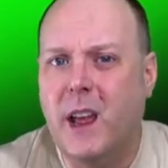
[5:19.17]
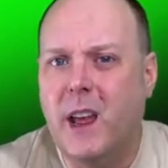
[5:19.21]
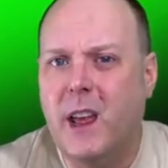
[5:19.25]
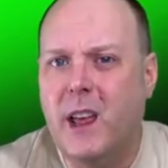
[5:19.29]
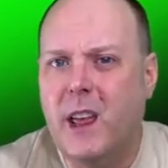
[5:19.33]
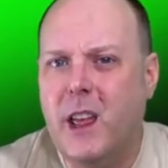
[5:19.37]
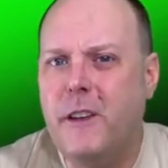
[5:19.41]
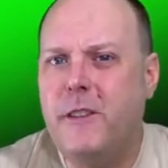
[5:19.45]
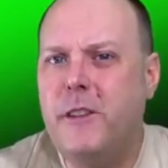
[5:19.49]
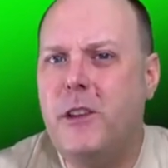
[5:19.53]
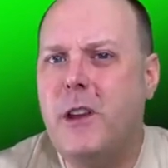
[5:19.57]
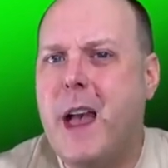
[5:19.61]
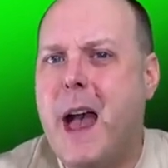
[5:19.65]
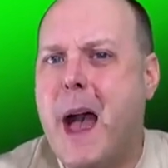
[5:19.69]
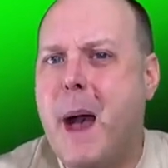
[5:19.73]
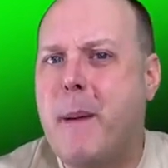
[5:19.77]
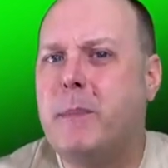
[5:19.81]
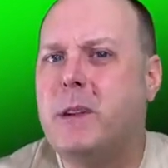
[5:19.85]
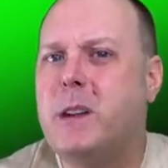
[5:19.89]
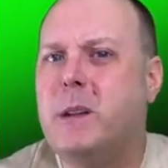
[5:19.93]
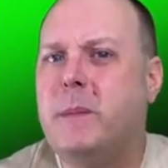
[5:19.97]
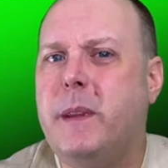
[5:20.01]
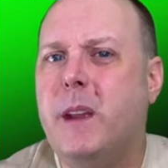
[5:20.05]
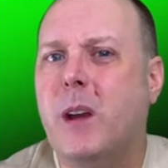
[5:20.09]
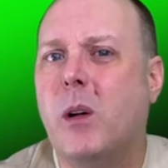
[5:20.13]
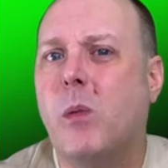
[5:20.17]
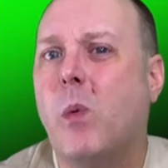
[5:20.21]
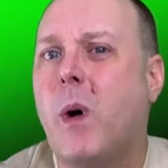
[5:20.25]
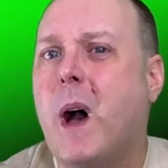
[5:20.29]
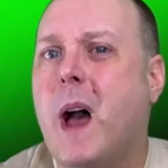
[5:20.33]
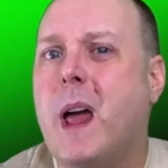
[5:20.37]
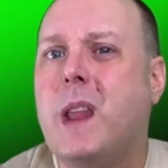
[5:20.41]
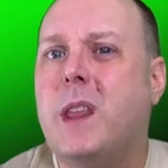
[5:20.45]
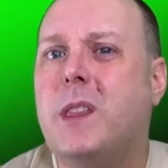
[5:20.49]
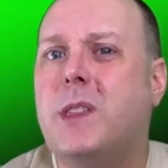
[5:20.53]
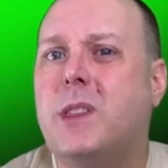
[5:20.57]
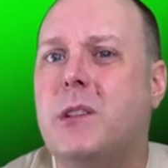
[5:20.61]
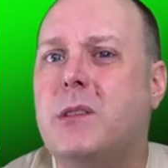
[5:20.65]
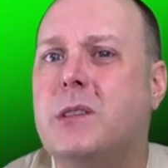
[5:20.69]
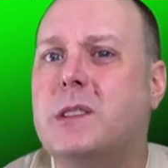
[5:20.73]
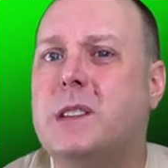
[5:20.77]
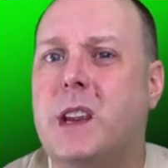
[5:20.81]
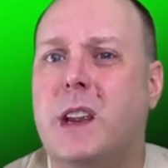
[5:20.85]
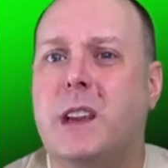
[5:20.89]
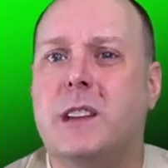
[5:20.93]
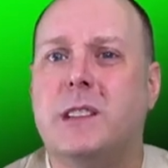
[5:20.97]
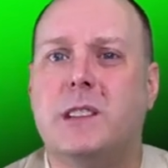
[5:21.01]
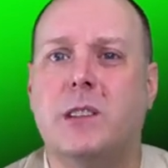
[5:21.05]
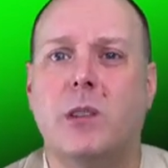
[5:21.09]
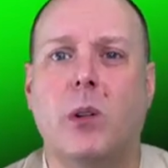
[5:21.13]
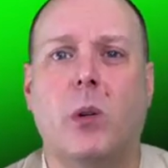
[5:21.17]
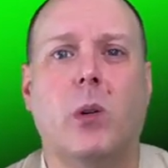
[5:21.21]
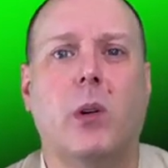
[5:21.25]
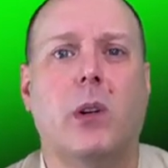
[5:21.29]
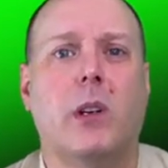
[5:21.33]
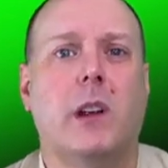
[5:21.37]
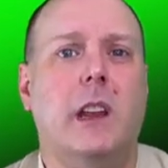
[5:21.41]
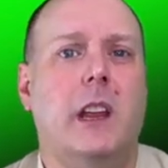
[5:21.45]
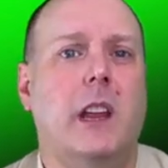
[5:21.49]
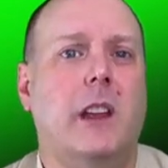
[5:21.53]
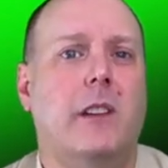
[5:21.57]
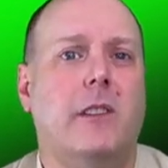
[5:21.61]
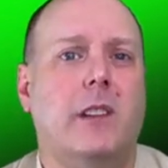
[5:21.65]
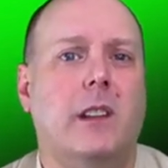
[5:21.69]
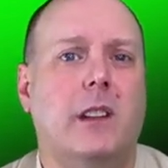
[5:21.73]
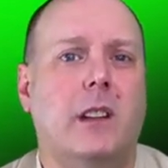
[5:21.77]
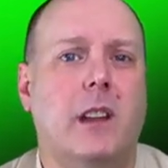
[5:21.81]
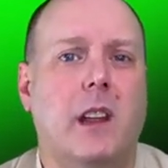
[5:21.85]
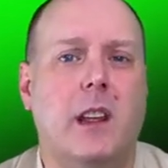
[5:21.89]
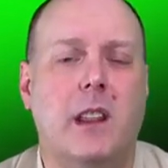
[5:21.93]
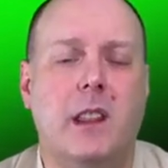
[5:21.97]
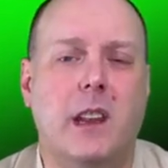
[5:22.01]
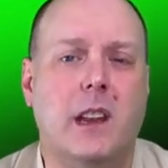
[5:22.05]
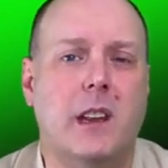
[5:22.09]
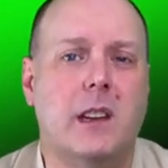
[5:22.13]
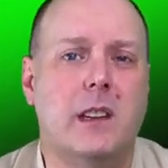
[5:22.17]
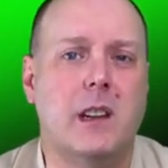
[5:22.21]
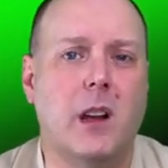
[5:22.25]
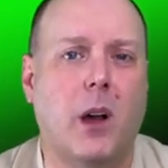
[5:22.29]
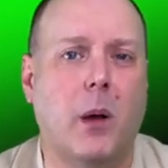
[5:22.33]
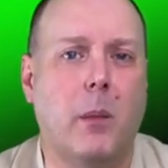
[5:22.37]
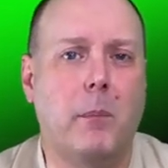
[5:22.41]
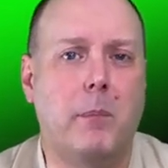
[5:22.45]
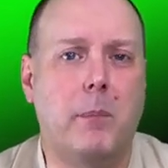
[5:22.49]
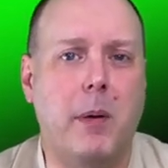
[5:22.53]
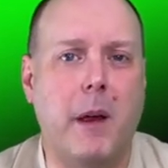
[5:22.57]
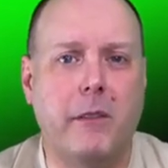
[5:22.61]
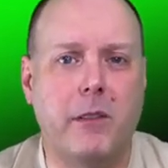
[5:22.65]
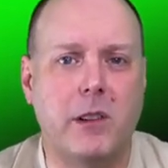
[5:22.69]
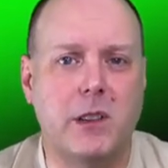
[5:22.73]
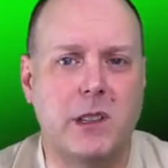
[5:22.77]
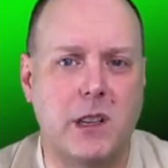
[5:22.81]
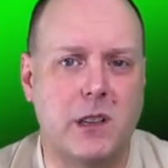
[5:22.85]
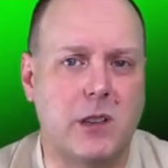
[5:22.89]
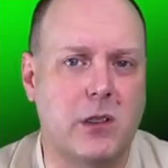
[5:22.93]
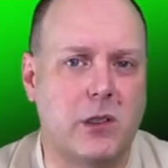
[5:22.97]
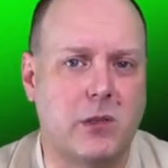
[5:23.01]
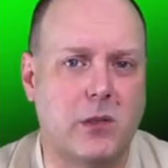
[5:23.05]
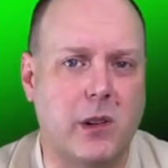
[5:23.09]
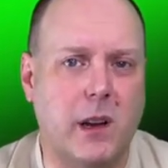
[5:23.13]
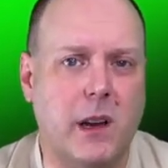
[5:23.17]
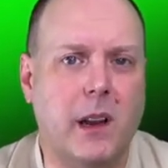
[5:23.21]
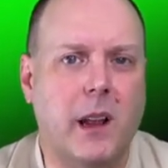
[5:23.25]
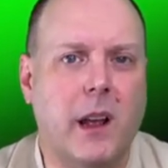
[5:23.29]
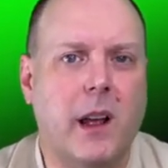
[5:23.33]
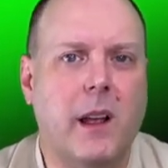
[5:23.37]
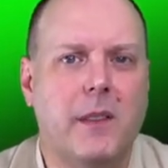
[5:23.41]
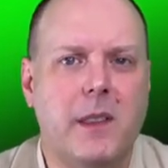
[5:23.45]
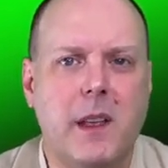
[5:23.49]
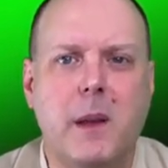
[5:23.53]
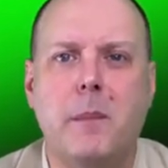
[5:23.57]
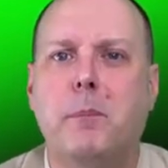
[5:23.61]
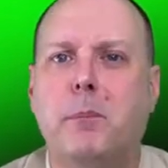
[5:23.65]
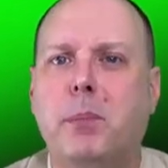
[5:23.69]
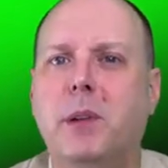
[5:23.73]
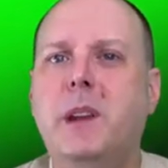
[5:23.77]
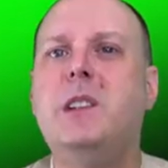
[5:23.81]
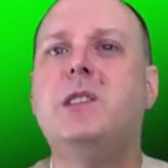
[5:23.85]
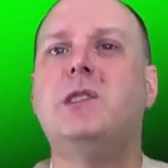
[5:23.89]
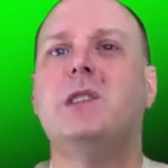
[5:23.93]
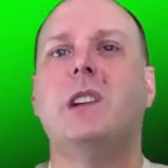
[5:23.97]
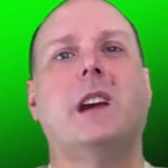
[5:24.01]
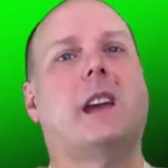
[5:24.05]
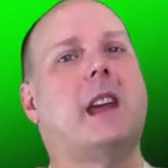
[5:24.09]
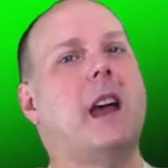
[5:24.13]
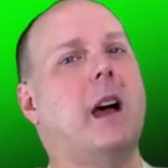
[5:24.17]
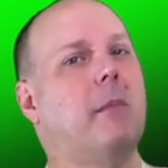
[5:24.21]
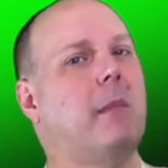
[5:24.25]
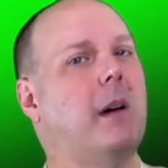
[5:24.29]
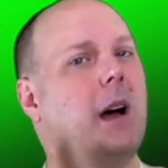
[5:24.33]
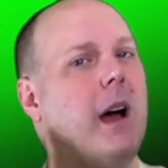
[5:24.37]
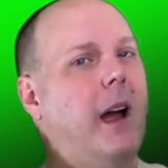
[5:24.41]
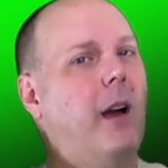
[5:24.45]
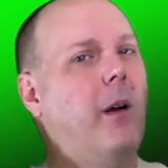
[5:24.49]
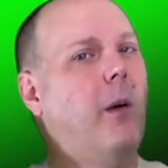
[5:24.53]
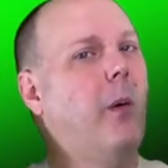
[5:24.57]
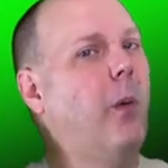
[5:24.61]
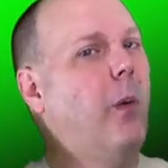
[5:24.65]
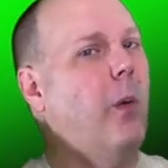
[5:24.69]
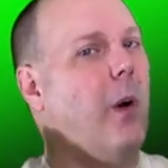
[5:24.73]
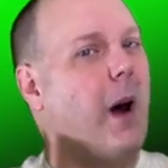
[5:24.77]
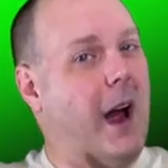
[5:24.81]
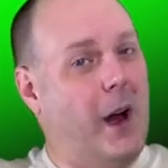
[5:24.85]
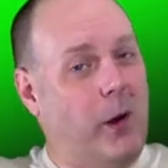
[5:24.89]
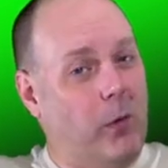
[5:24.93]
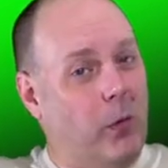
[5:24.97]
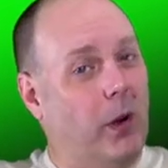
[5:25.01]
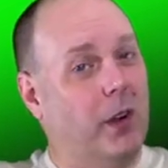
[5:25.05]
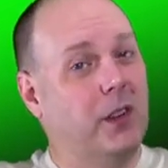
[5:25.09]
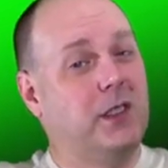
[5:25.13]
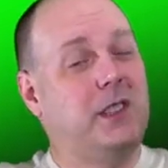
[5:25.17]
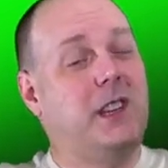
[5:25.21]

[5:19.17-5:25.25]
If you happen to be a wine enthusiast or even in the adult beverage industry, then please check out my Wine World